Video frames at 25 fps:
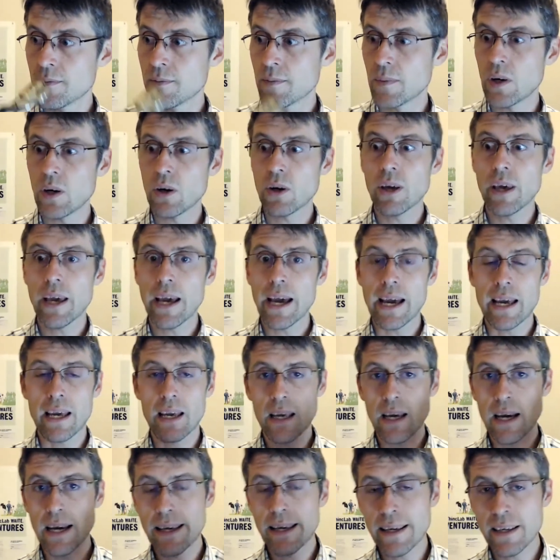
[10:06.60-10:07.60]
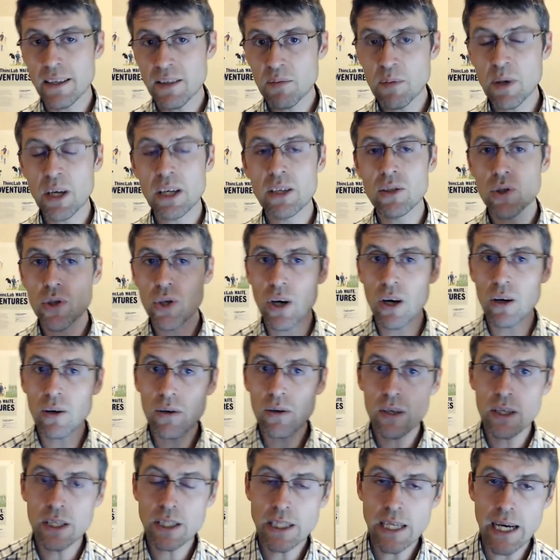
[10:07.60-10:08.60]
Okay, I can smell
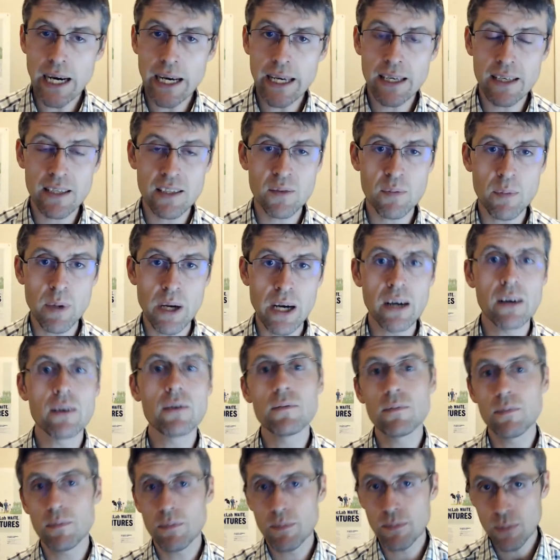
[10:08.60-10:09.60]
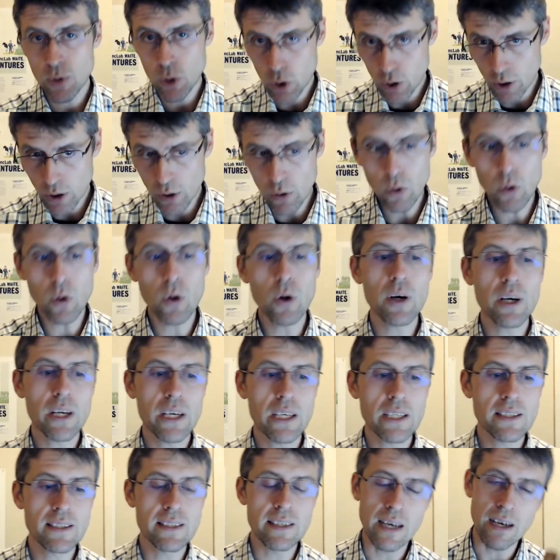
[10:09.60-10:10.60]
chocolate, I can smell the cork
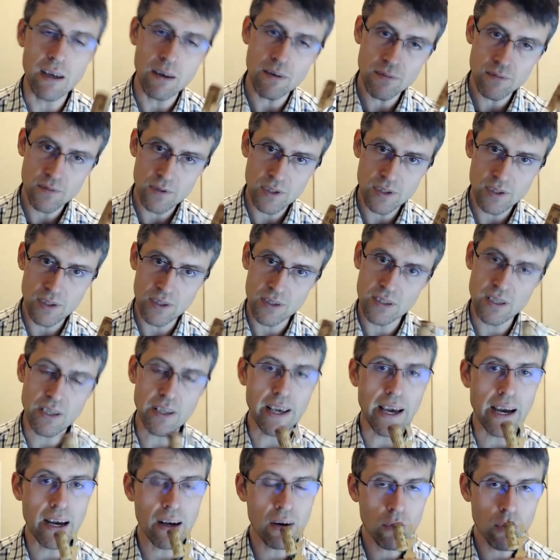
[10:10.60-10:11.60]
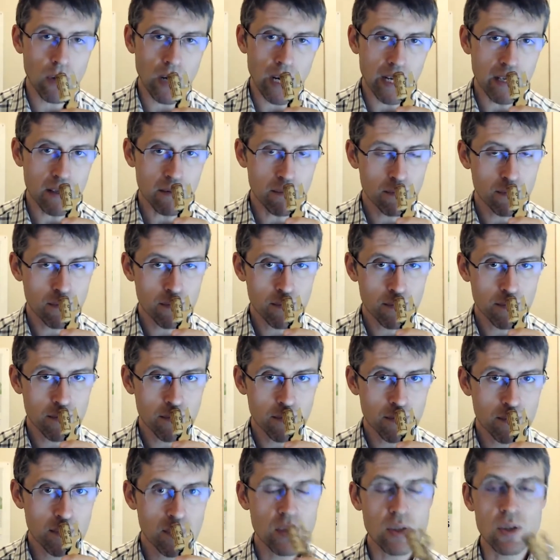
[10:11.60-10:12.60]
itself. This is a young wine.
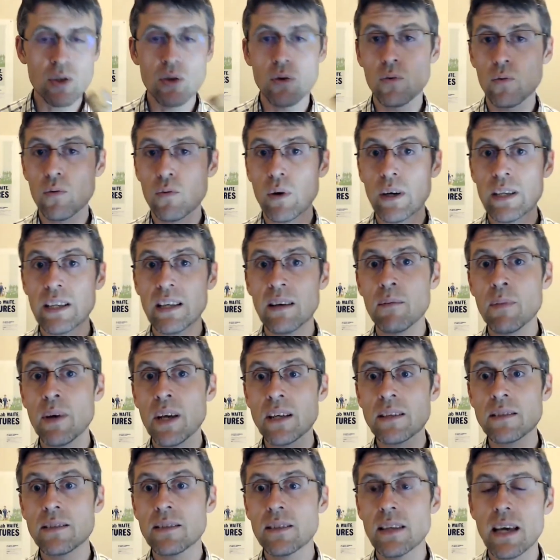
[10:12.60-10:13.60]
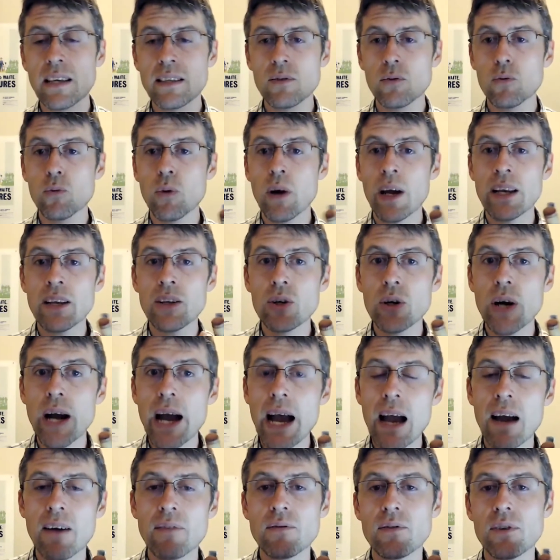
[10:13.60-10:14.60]
So what it means that when you
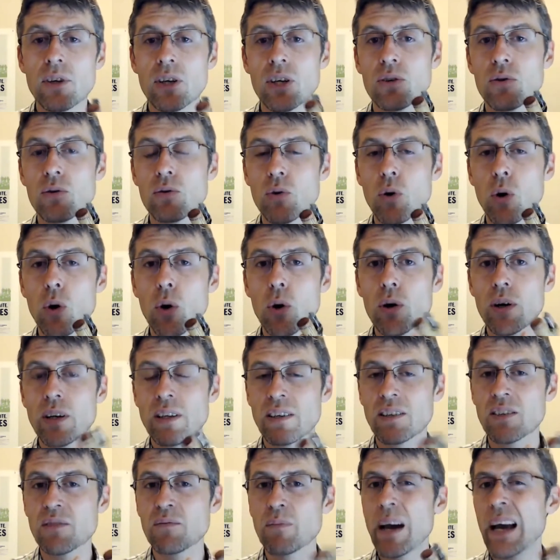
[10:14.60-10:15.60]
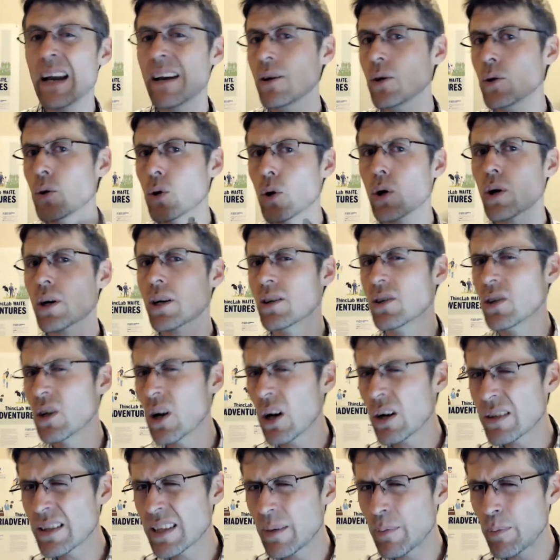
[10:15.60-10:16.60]
have the cork, the smelling cork,
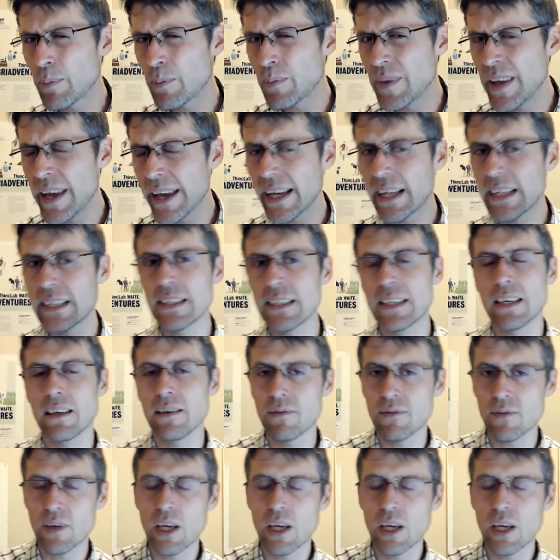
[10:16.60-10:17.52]
not the negative,